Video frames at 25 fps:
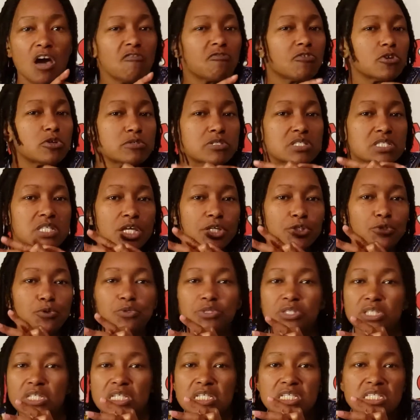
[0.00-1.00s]
first thing
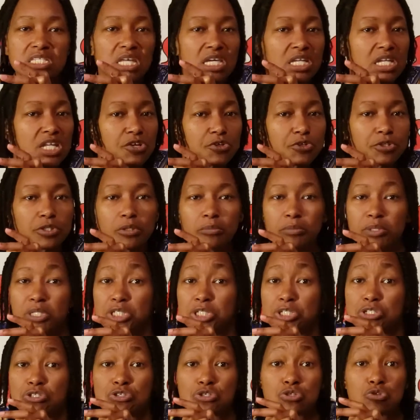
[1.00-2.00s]
you think is that they're going to be
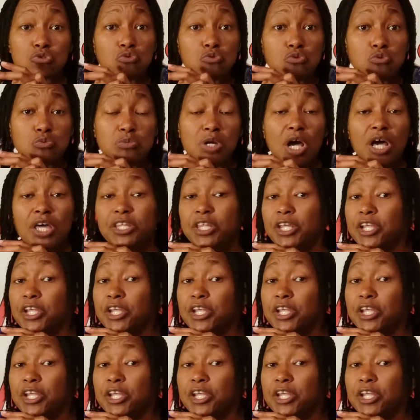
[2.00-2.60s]
consumed,